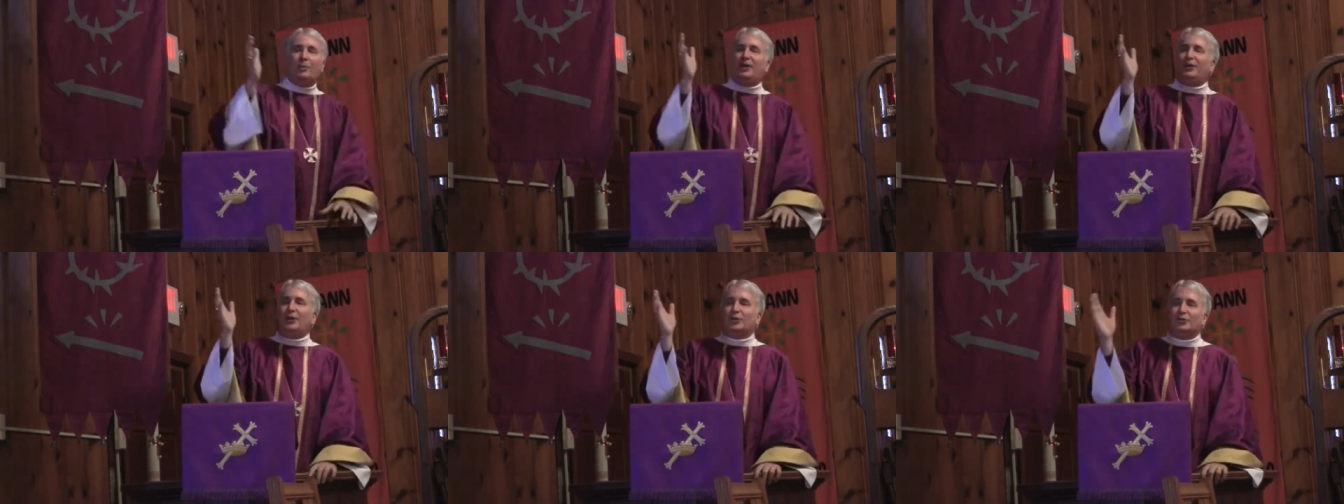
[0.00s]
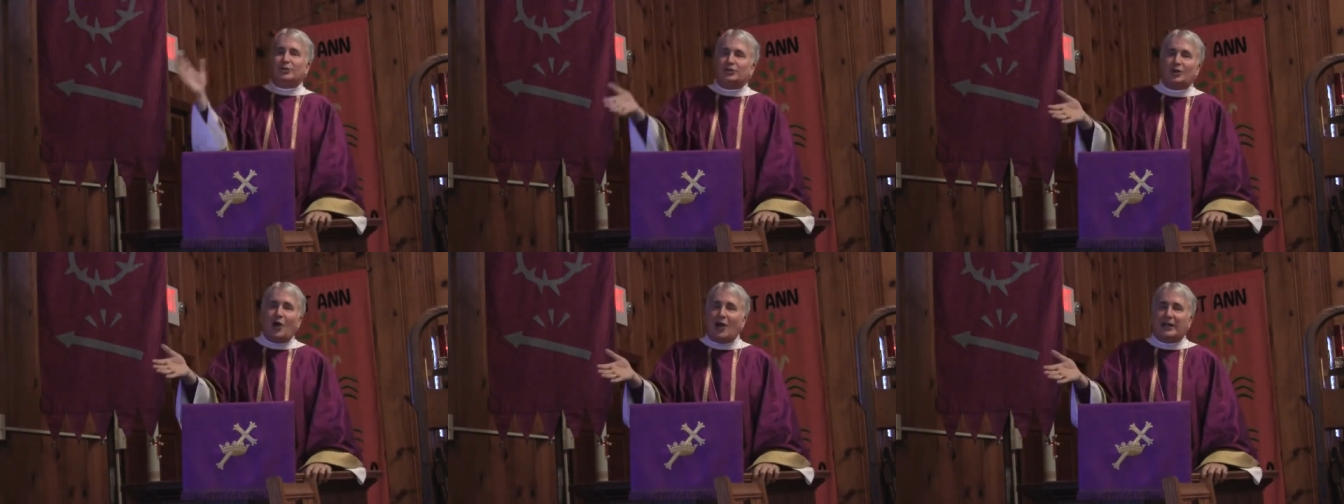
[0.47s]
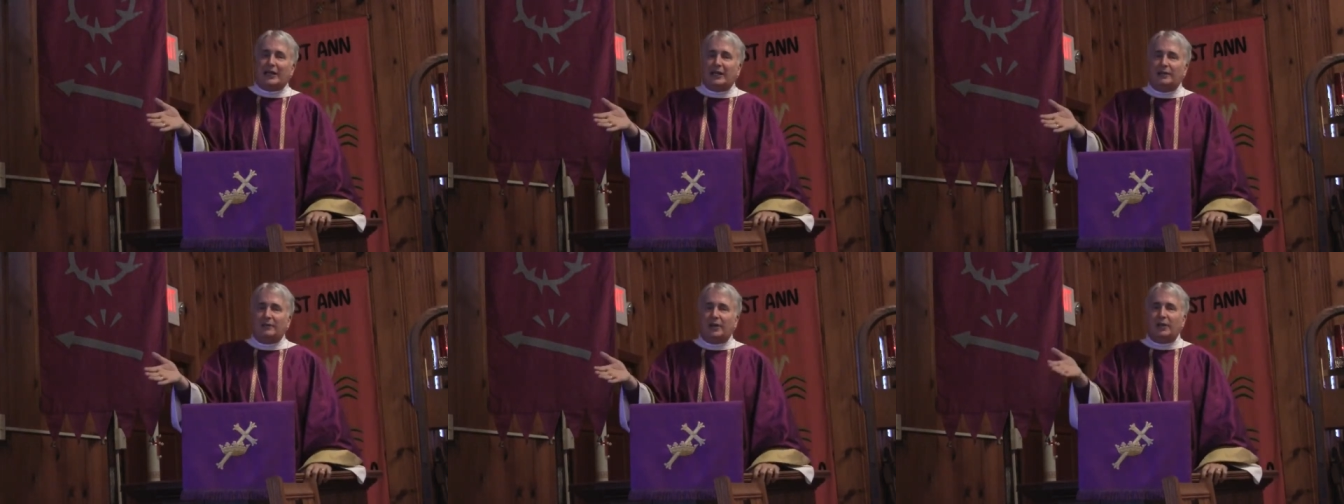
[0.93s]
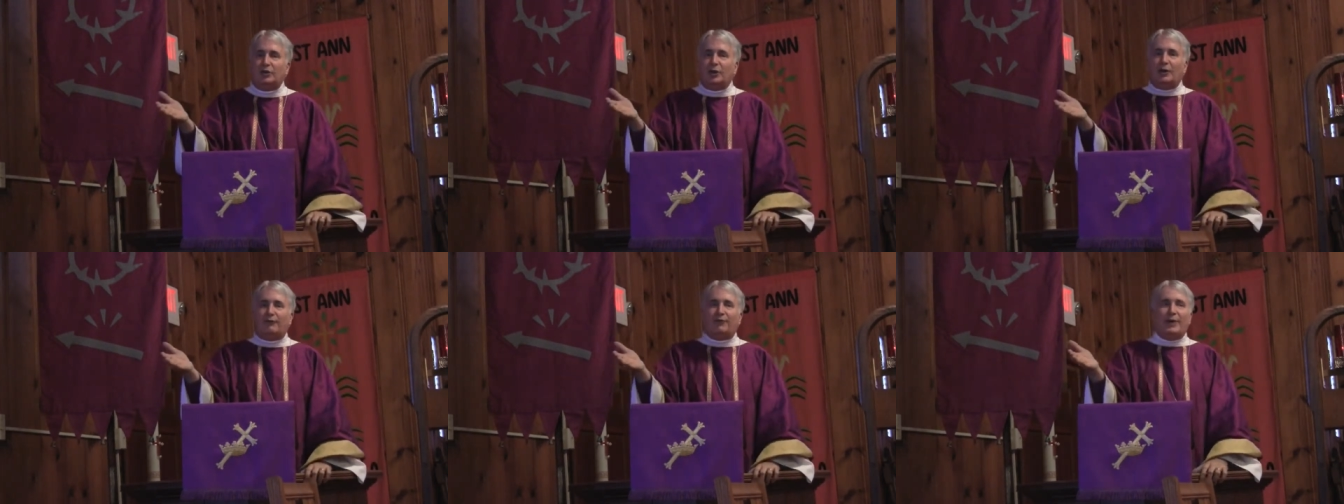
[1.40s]
whether you're just talking to
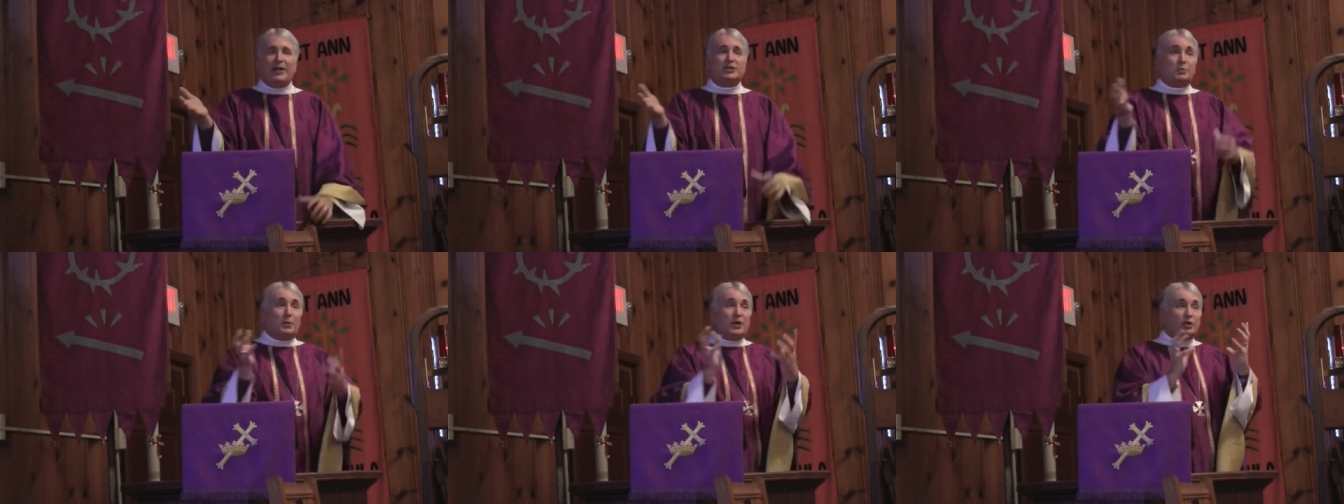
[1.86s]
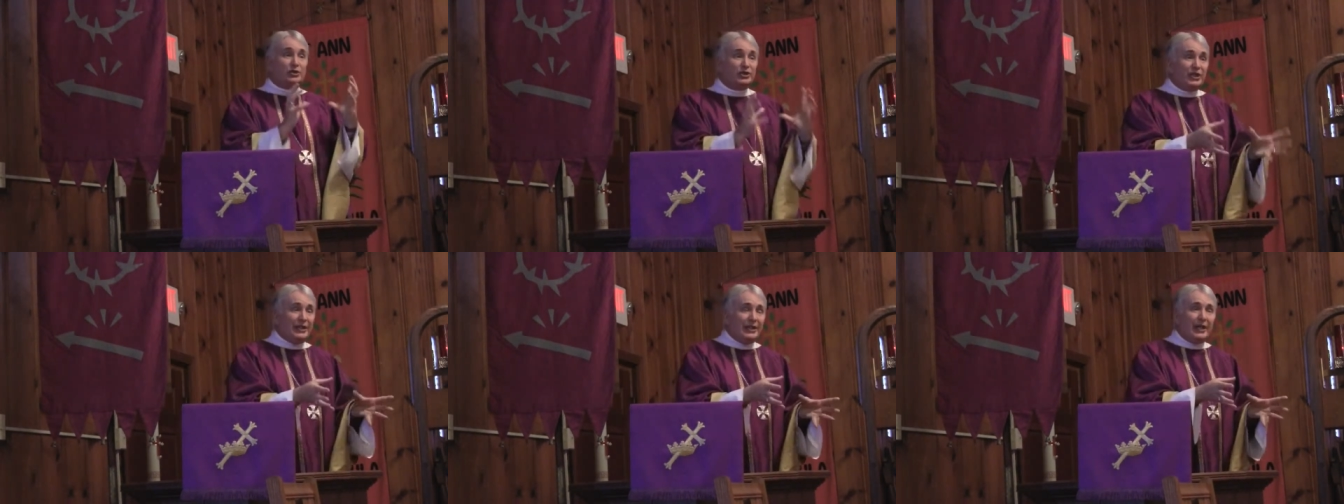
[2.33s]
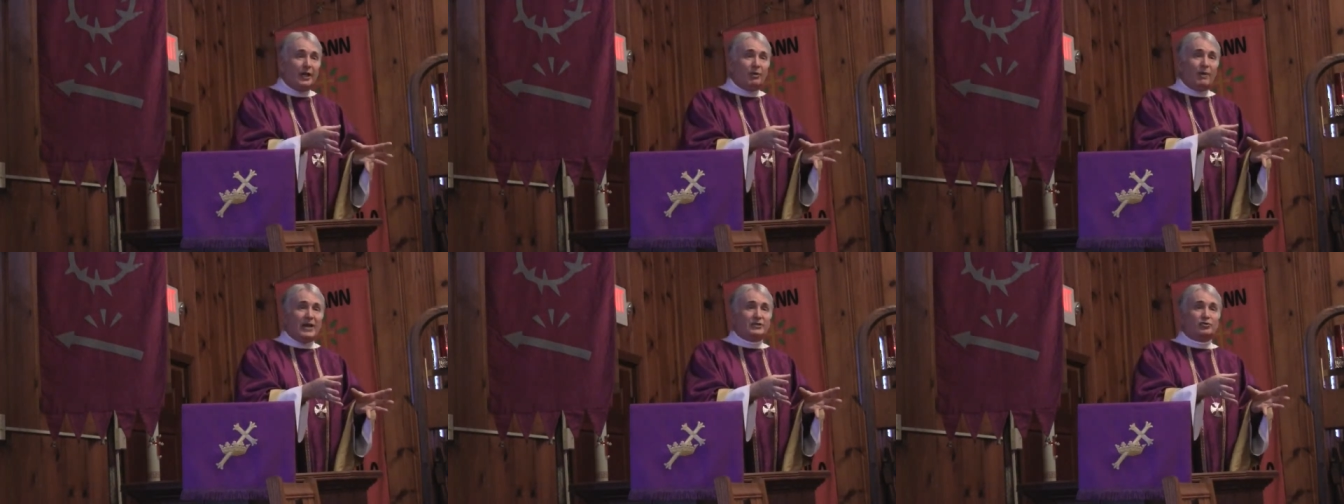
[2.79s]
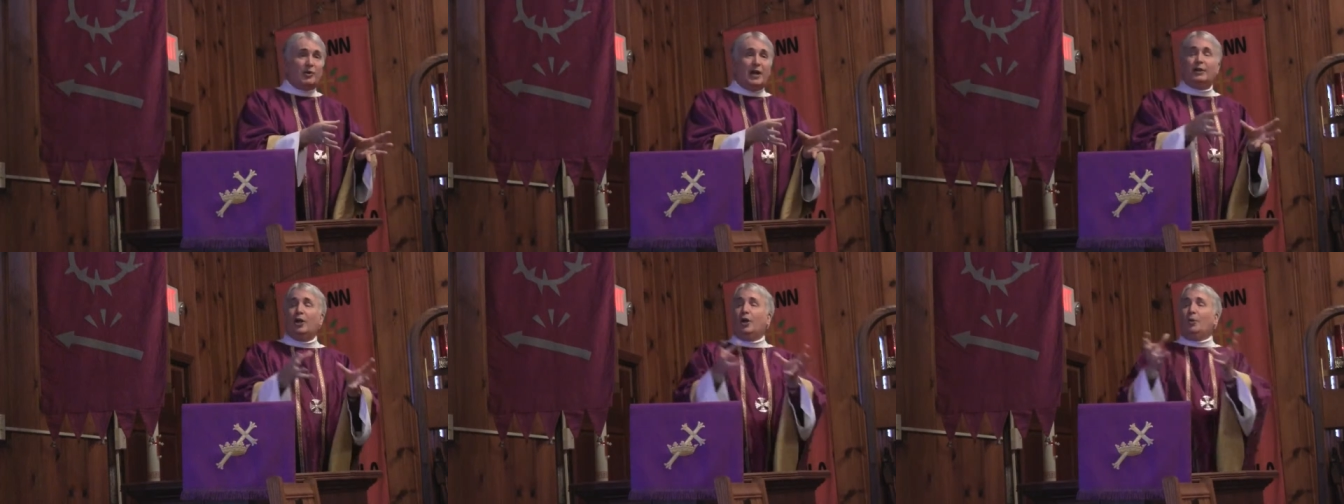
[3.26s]
your friends, where you're sitting in a
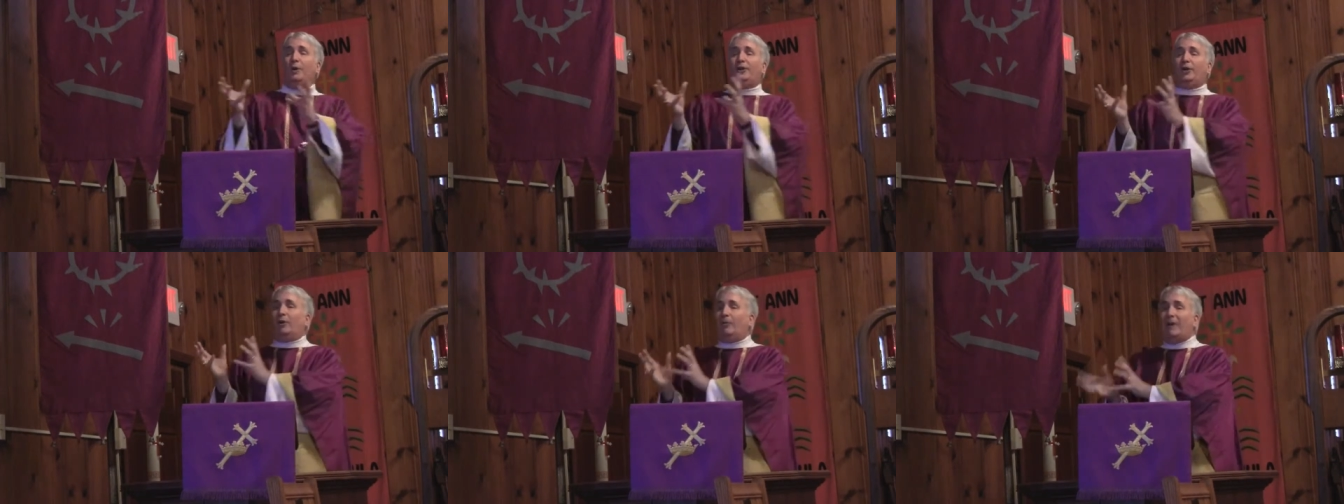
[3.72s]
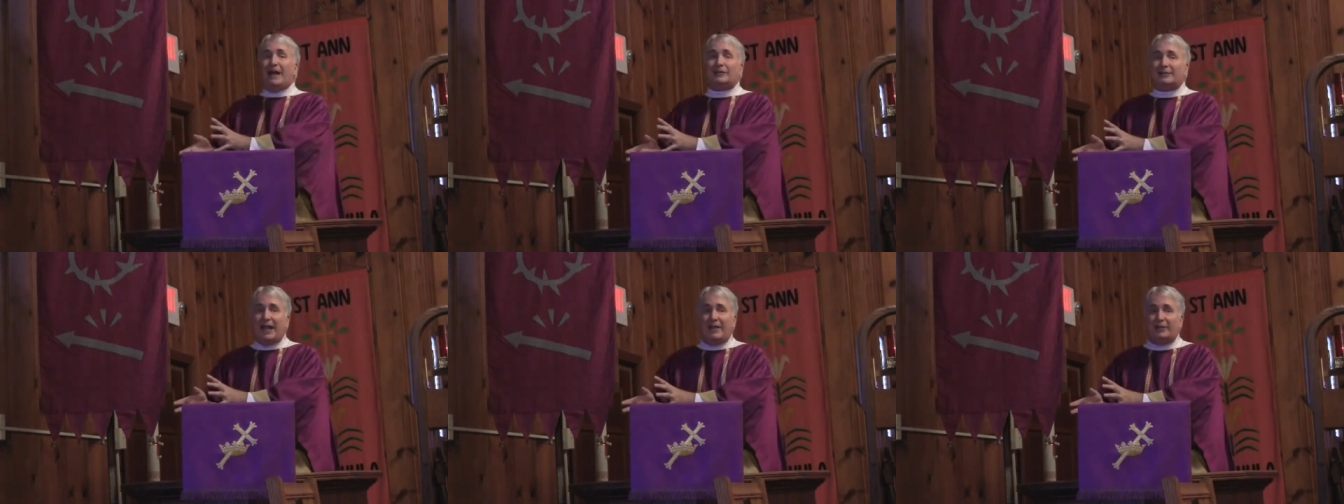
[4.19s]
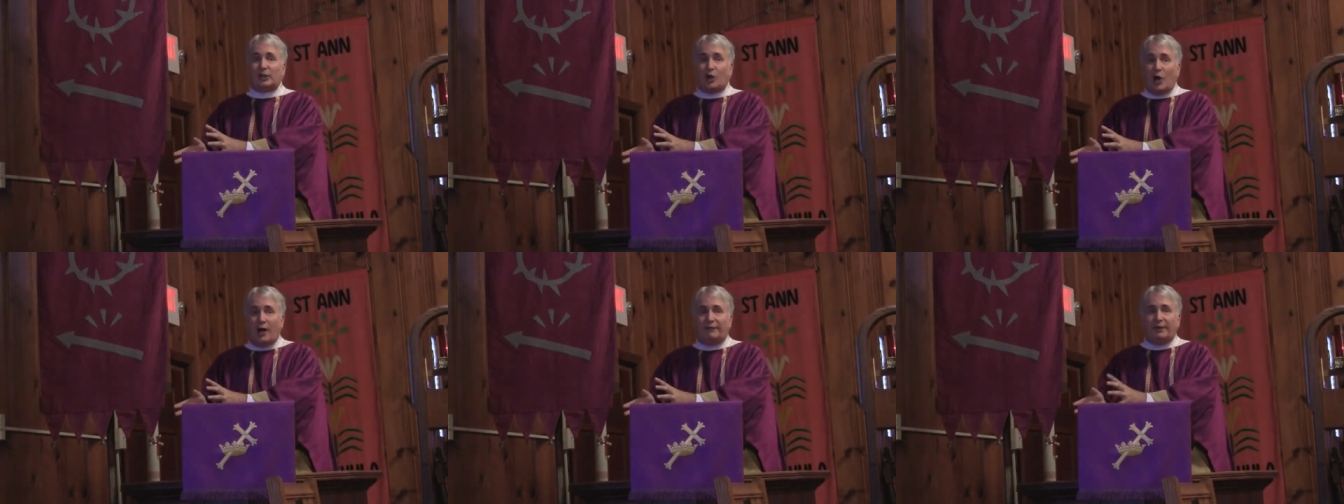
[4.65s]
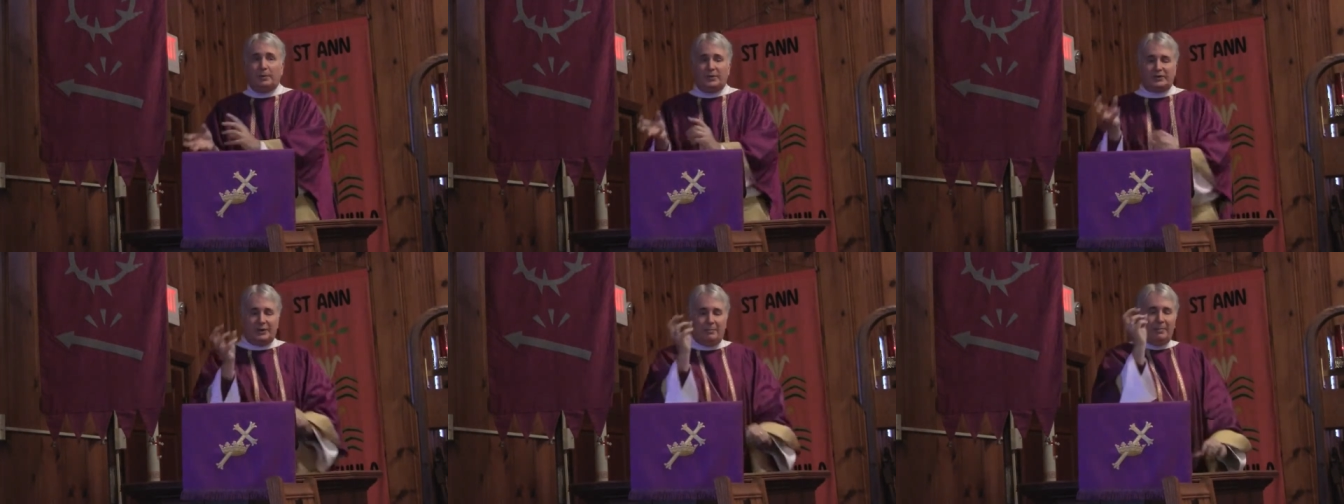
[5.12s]
restaurant, whether you're around having coffee
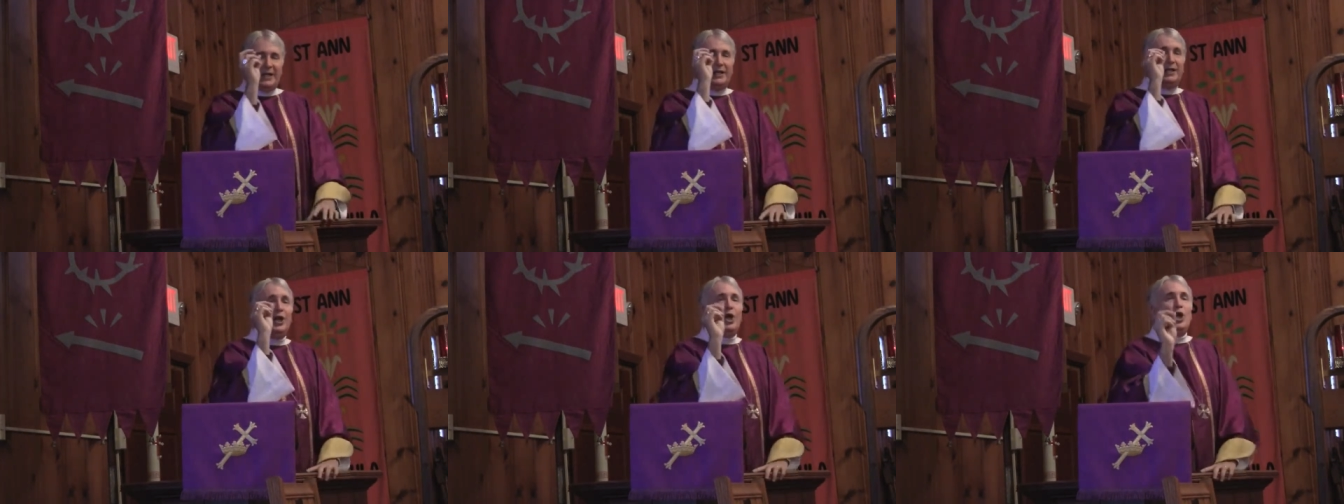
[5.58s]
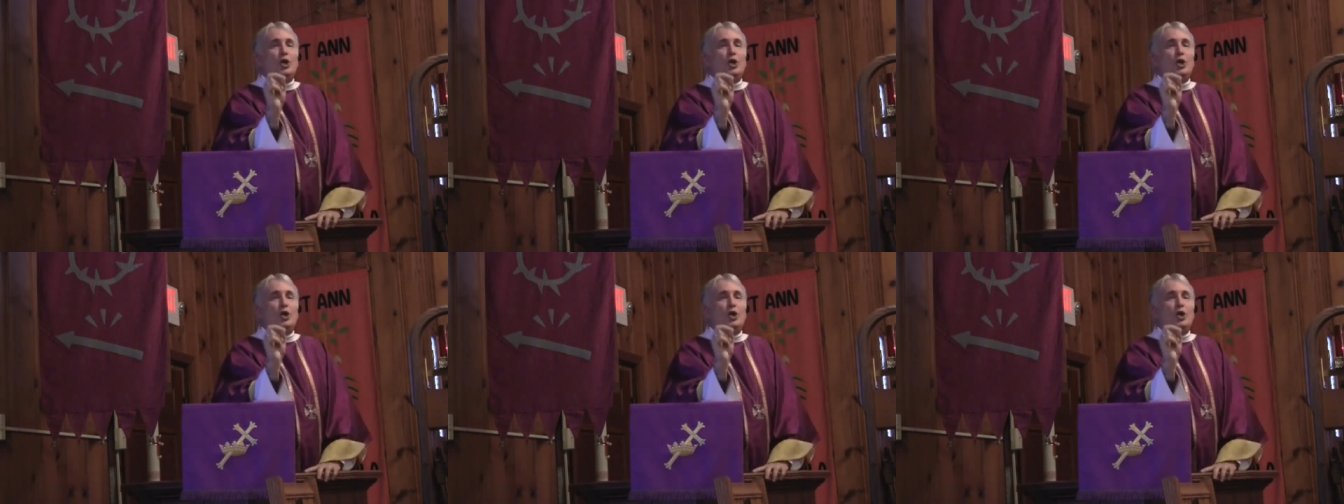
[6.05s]
with somebody,